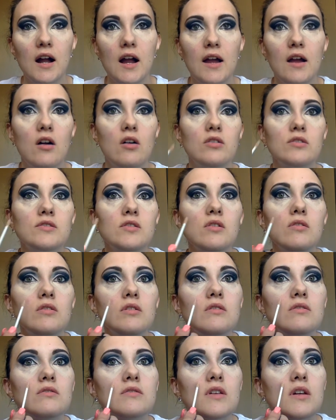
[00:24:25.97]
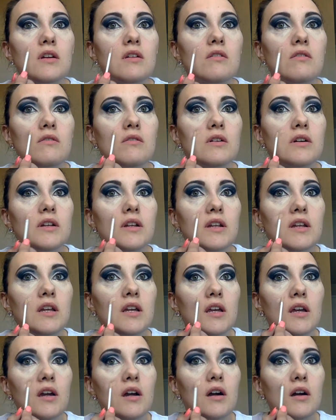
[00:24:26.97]
I also use it on
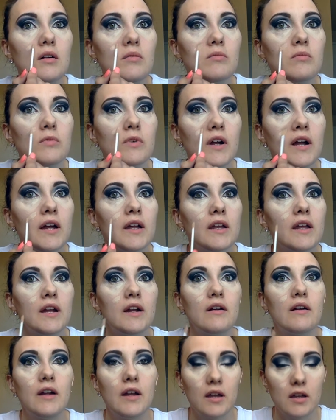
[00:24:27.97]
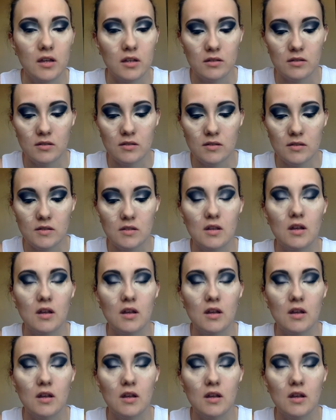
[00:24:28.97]
any red areas